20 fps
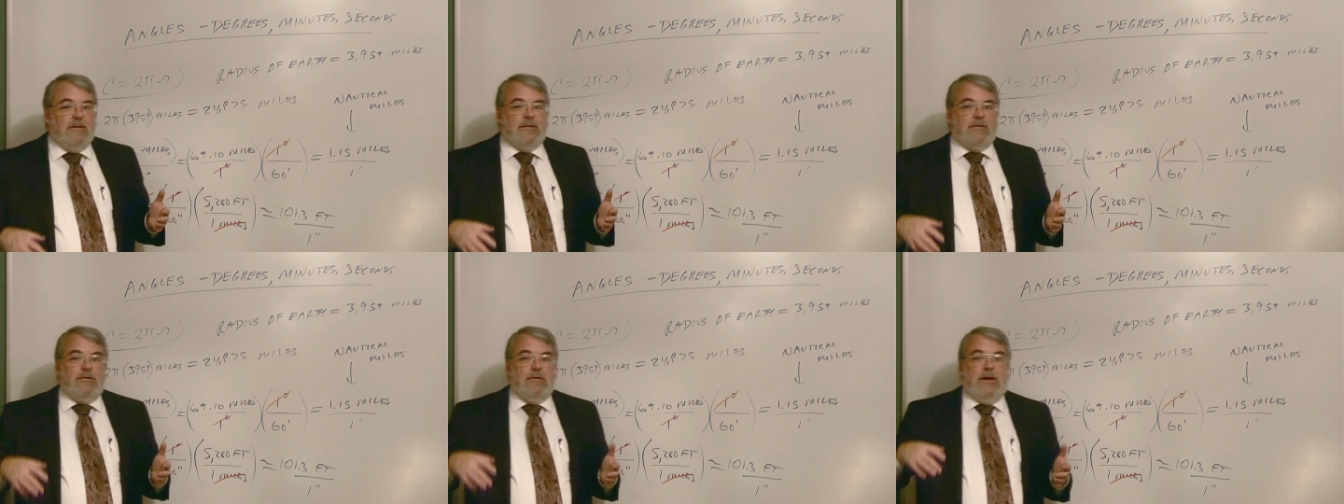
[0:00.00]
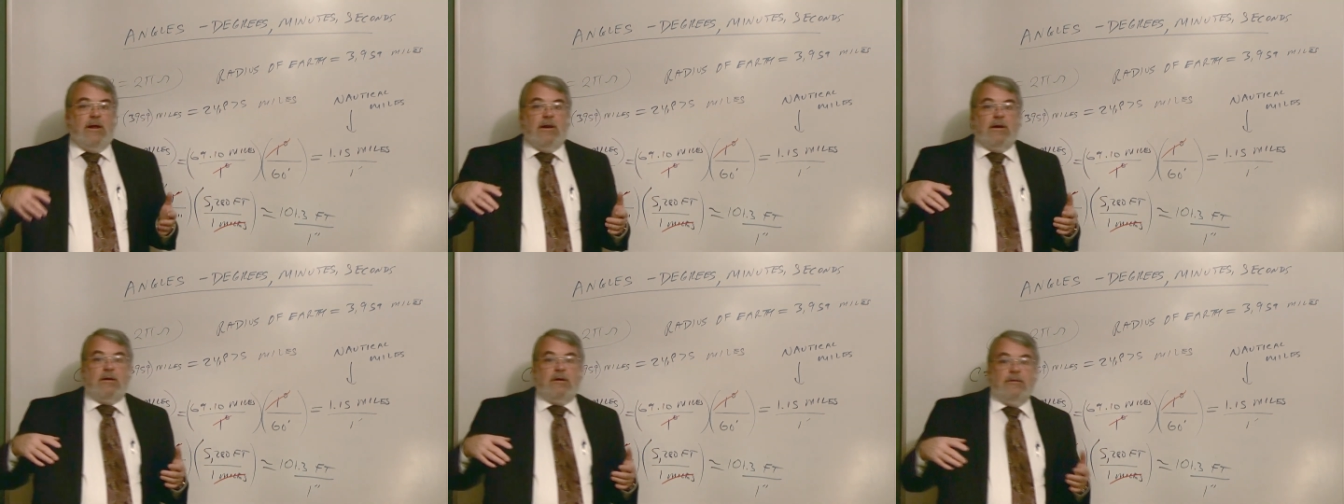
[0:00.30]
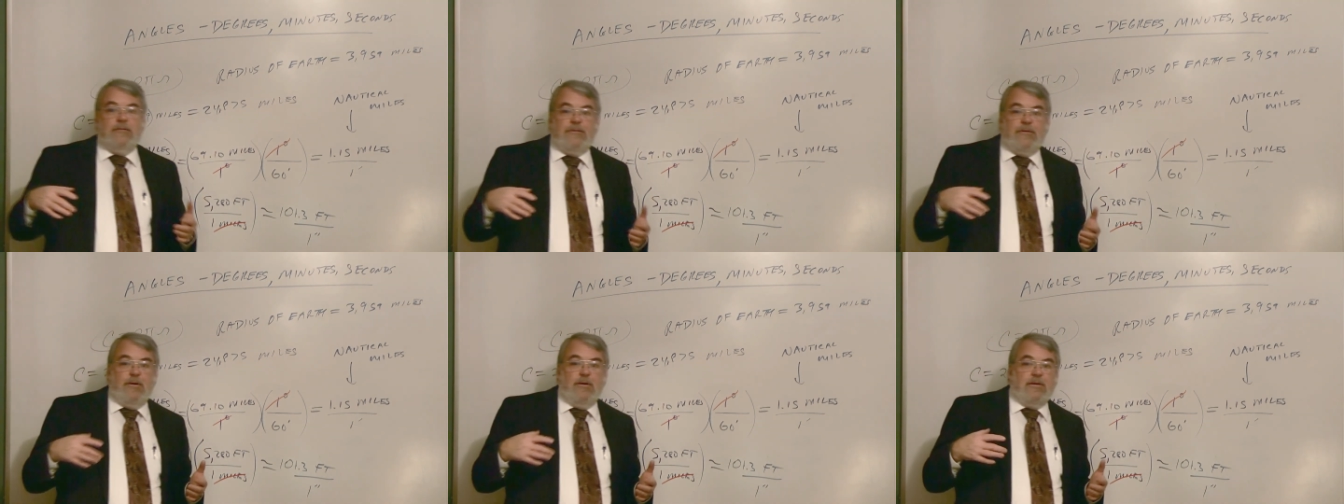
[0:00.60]
learn how to
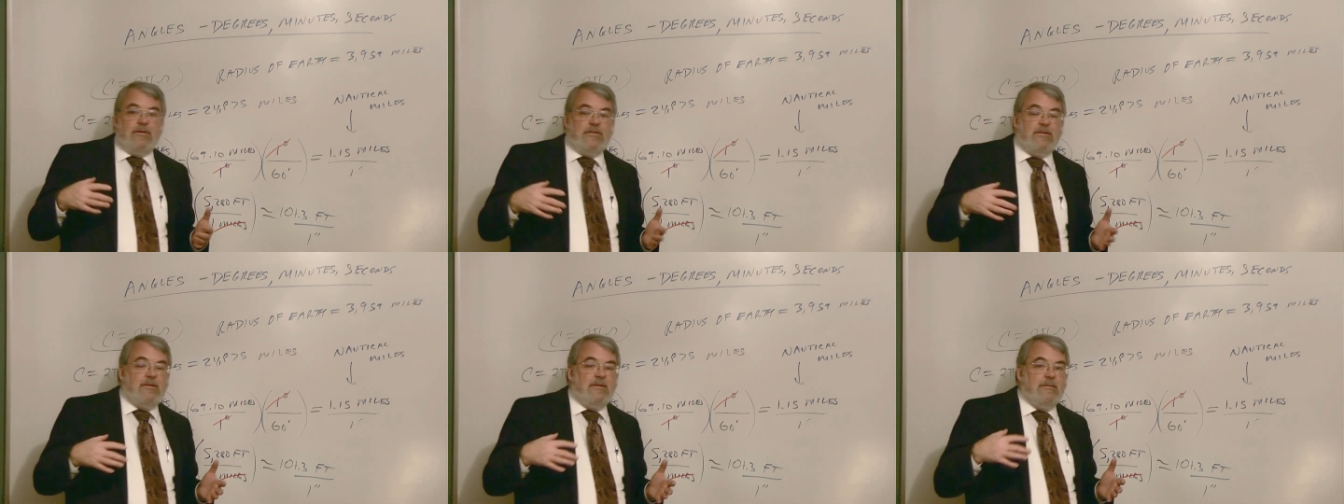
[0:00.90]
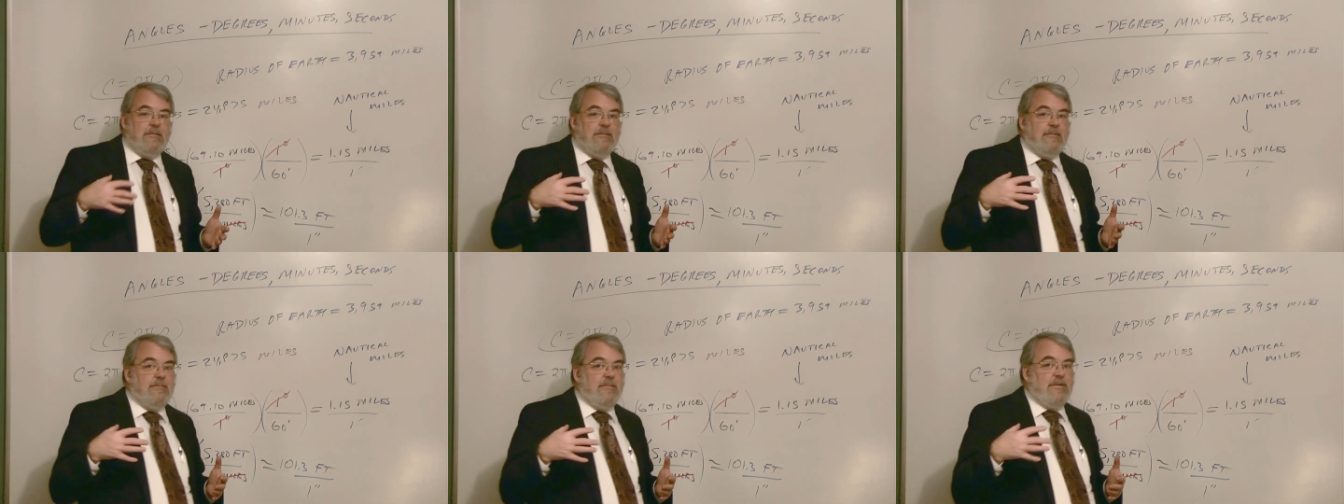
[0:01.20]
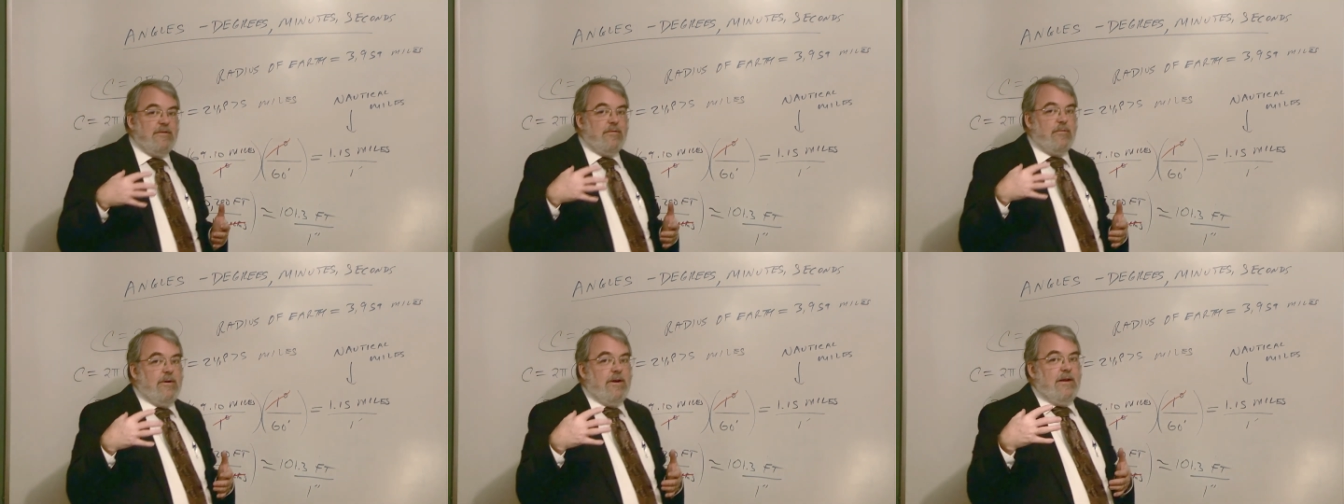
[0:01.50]
convert
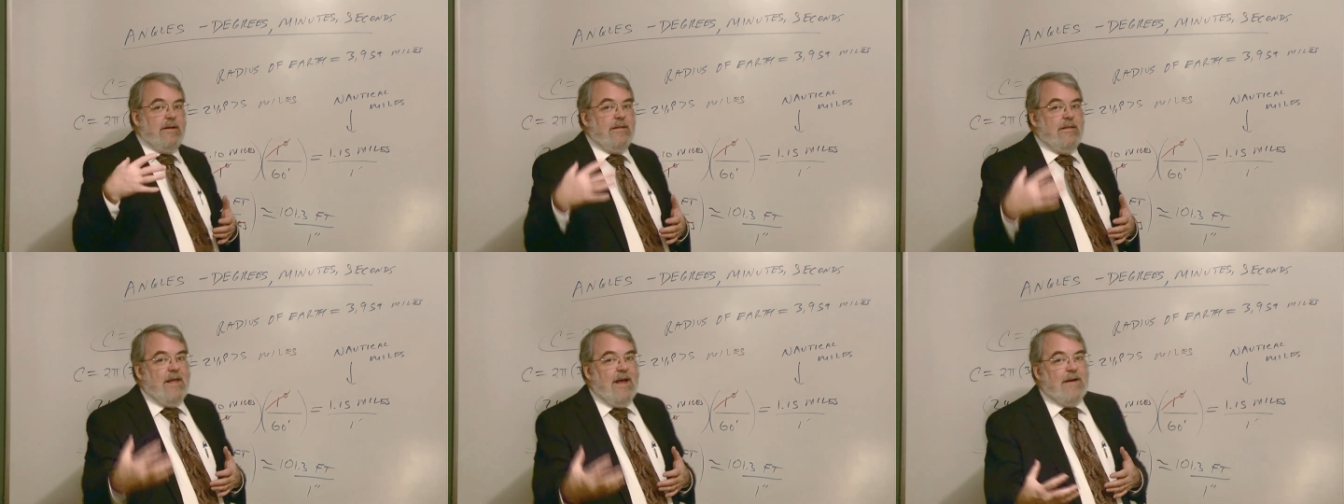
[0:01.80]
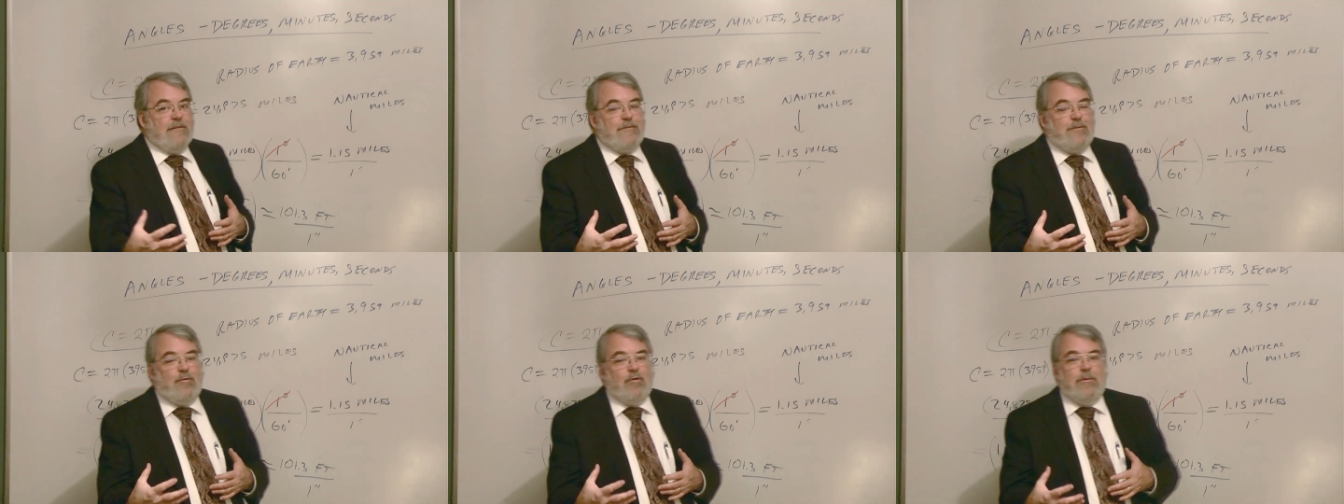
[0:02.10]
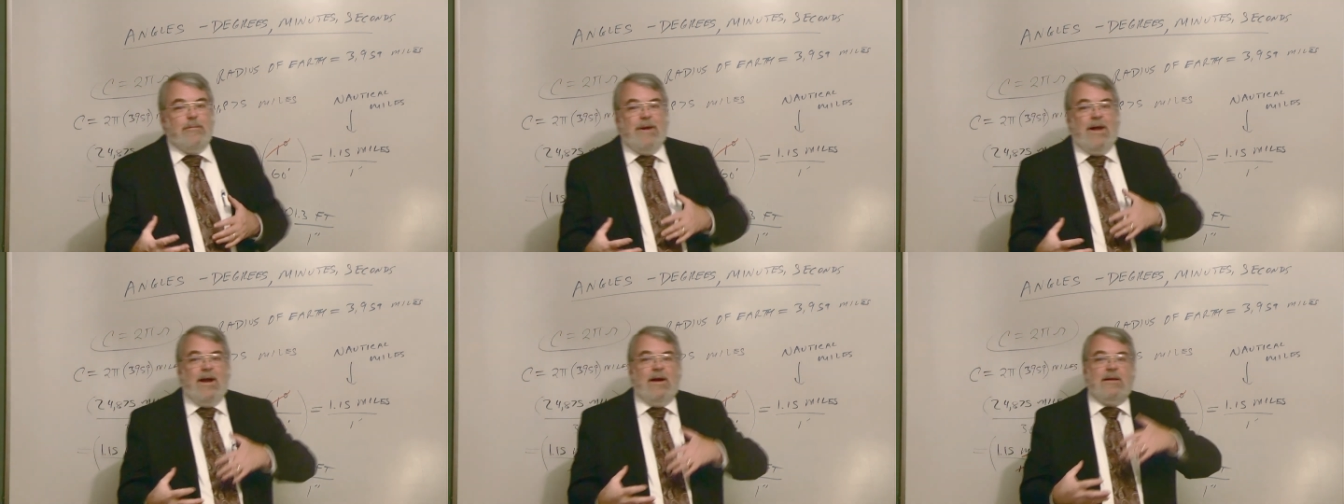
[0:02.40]
between that
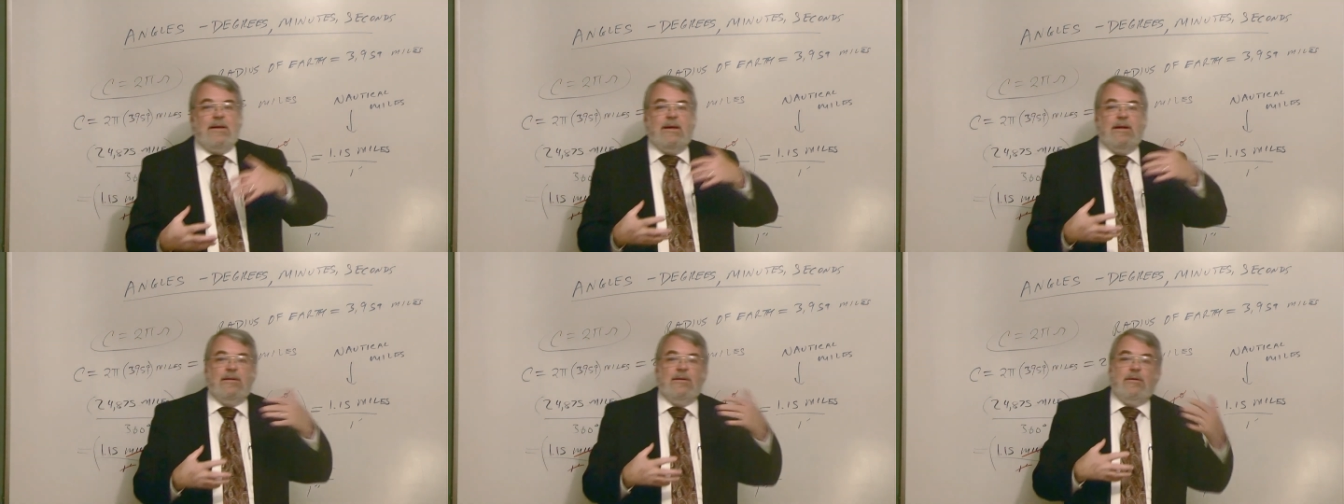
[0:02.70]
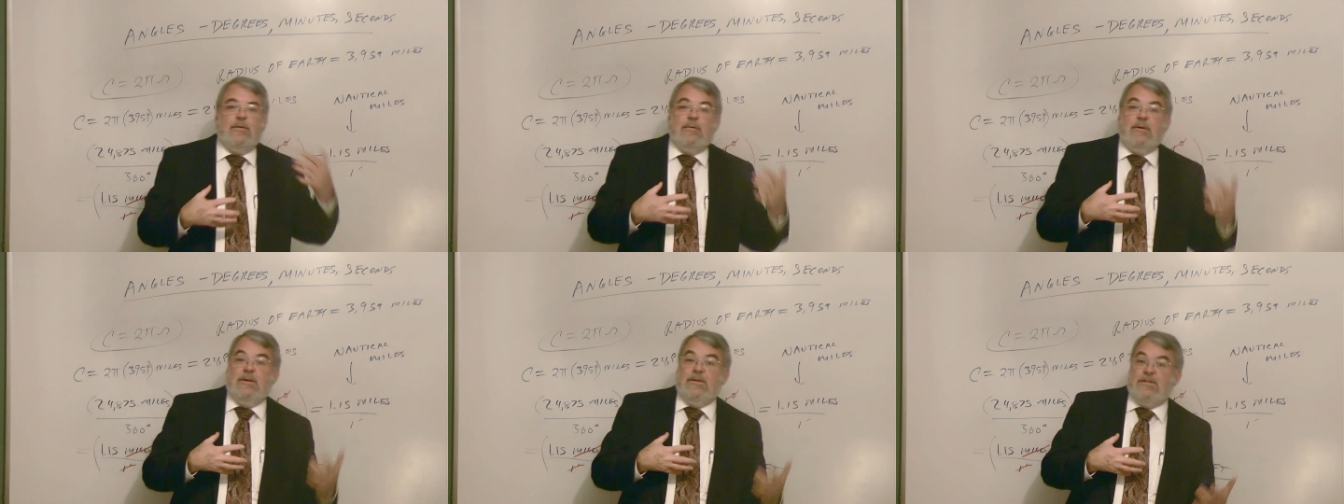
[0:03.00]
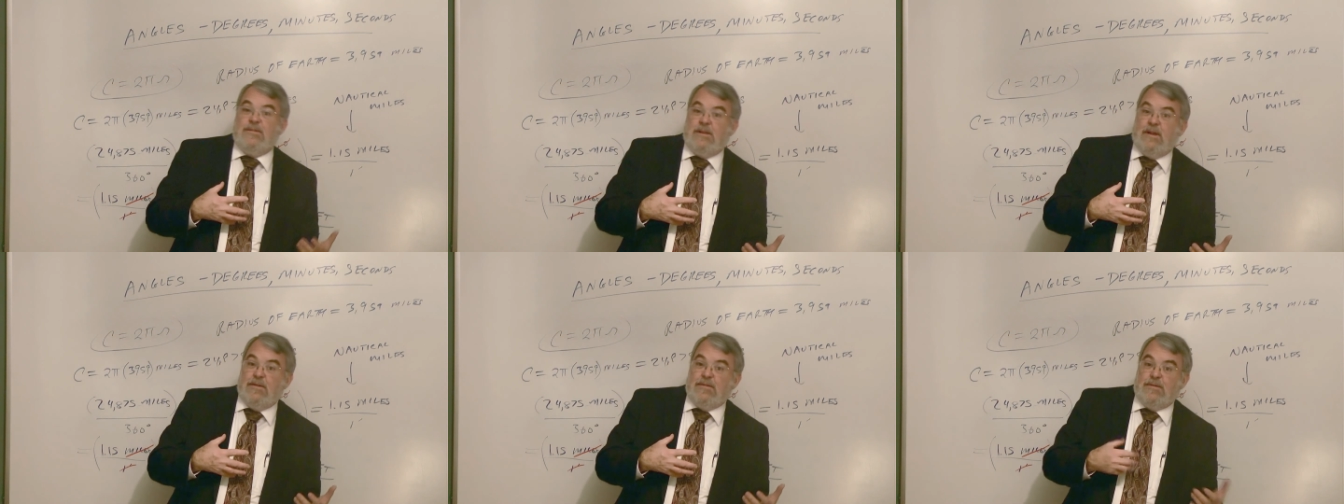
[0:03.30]
format and
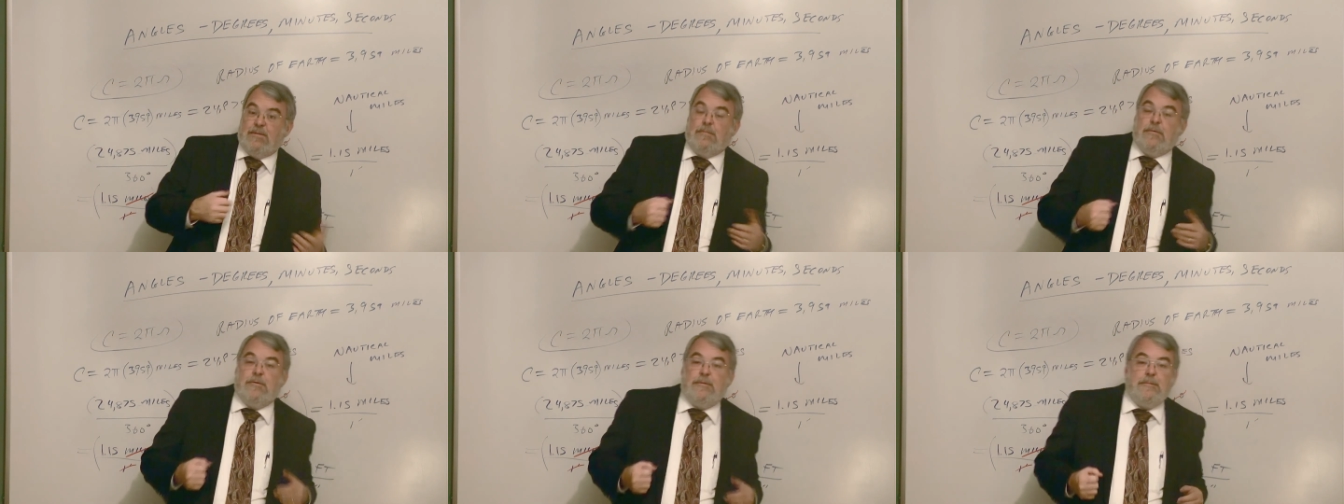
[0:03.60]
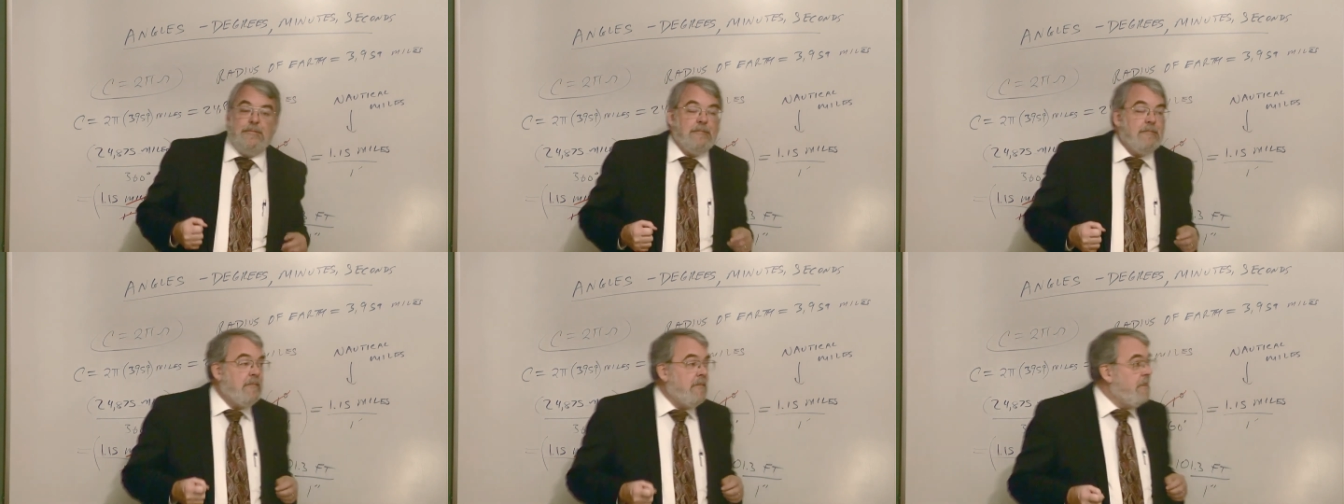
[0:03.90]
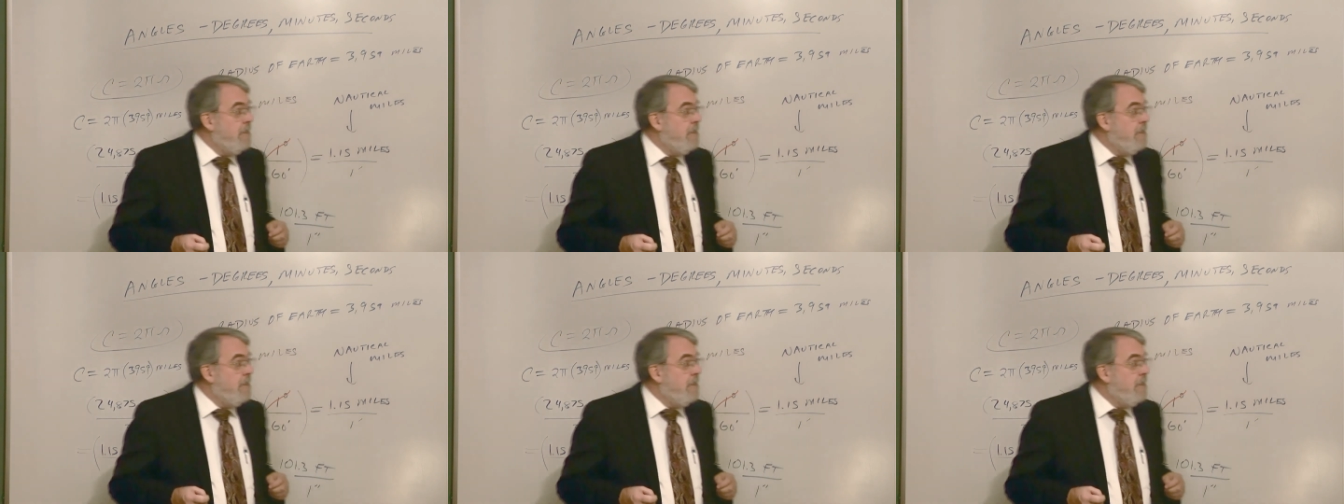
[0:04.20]
degrees decimal.